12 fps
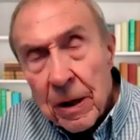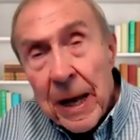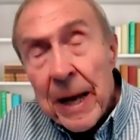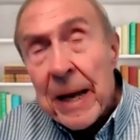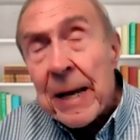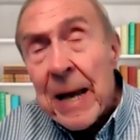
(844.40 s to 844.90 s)

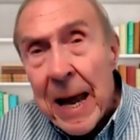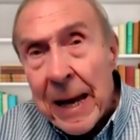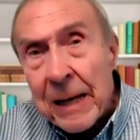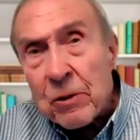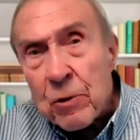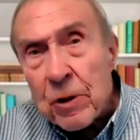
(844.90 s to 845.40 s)
in
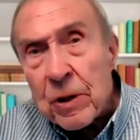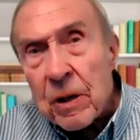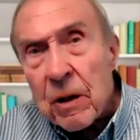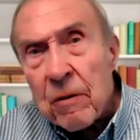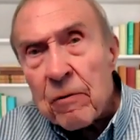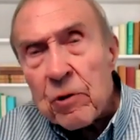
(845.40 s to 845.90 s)
hatred
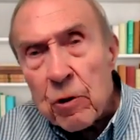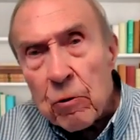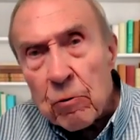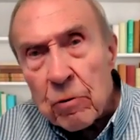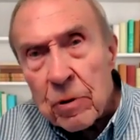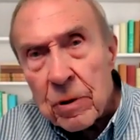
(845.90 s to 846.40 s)
of
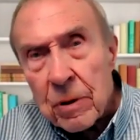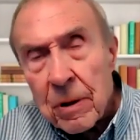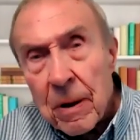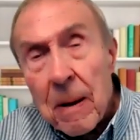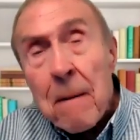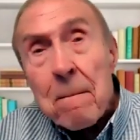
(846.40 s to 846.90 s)
Jews,
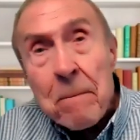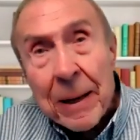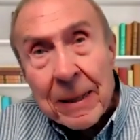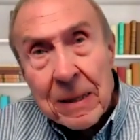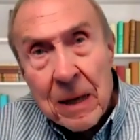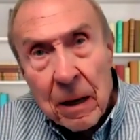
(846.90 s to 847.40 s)

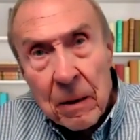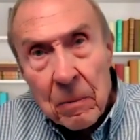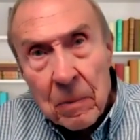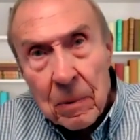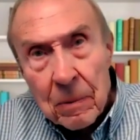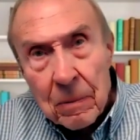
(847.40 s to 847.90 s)
big time.
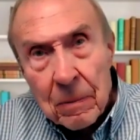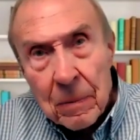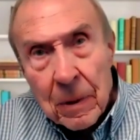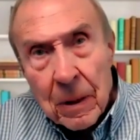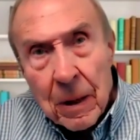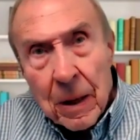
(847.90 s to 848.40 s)

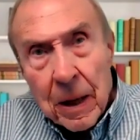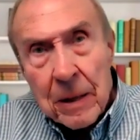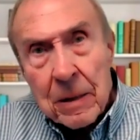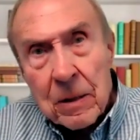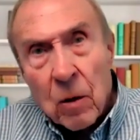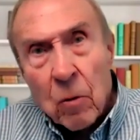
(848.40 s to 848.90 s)

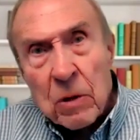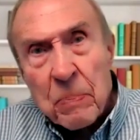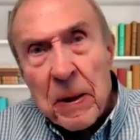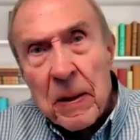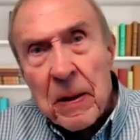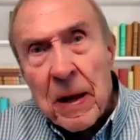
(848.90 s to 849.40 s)
It's always
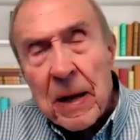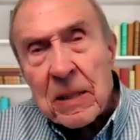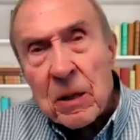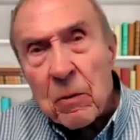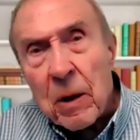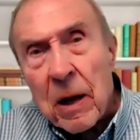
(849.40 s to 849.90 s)
been there
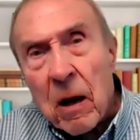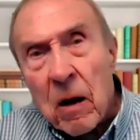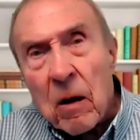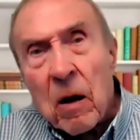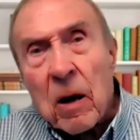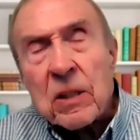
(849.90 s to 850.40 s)

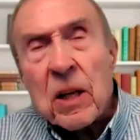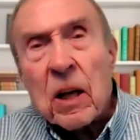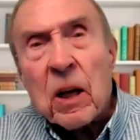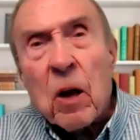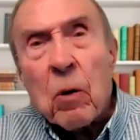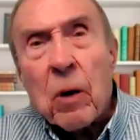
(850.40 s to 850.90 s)
at a
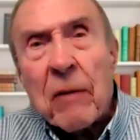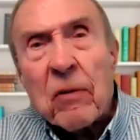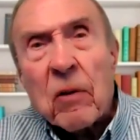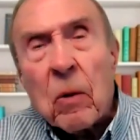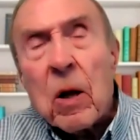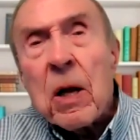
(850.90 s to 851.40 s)
low
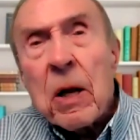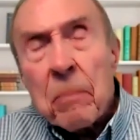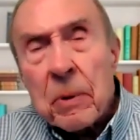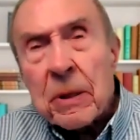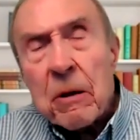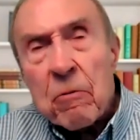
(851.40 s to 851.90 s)
level,
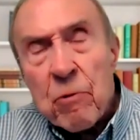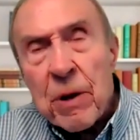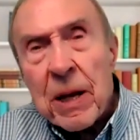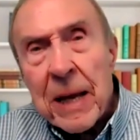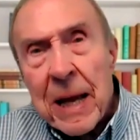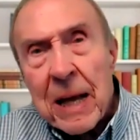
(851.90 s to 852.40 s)
but it
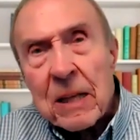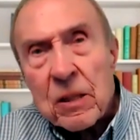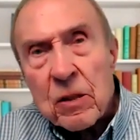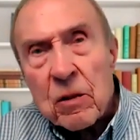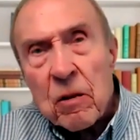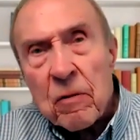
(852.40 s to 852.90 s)
really has
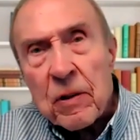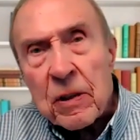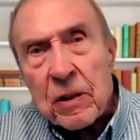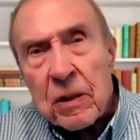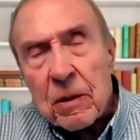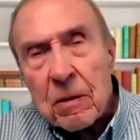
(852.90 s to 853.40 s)

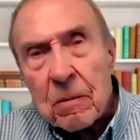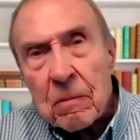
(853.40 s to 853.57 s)
surfaced.